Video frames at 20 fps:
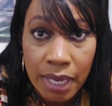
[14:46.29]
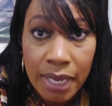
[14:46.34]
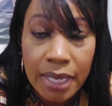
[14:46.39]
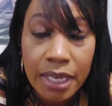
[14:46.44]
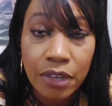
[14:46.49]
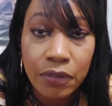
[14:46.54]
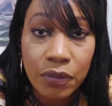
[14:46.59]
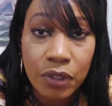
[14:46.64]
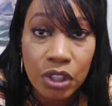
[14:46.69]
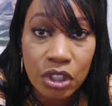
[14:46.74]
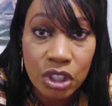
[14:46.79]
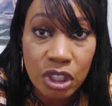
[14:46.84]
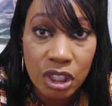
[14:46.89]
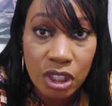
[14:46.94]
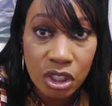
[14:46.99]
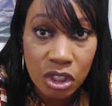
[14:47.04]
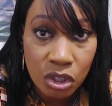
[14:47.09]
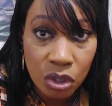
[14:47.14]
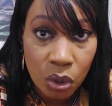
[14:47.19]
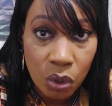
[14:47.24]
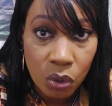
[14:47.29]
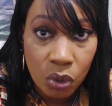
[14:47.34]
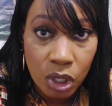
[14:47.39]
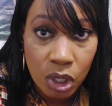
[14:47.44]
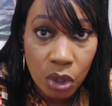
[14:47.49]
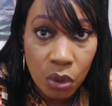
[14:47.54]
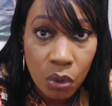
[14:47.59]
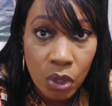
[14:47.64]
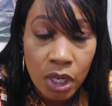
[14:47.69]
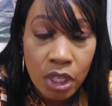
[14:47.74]
And if it's just
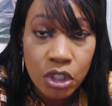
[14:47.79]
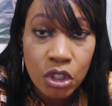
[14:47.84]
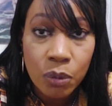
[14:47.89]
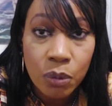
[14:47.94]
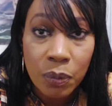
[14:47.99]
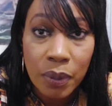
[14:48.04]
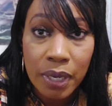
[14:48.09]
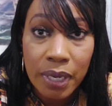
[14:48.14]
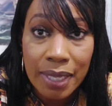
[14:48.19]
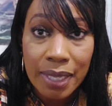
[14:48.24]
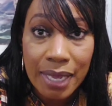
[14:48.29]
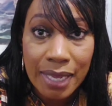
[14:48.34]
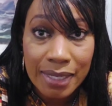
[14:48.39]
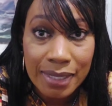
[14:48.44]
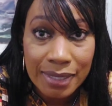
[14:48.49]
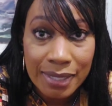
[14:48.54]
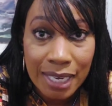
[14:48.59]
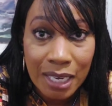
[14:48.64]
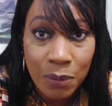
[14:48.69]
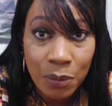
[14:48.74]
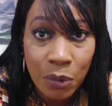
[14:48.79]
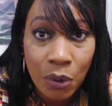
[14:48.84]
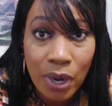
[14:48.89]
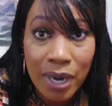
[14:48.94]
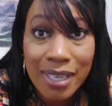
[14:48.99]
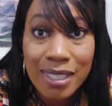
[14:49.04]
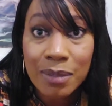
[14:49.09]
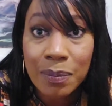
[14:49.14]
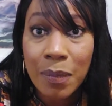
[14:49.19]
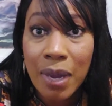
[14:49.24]
solo, you pay that same price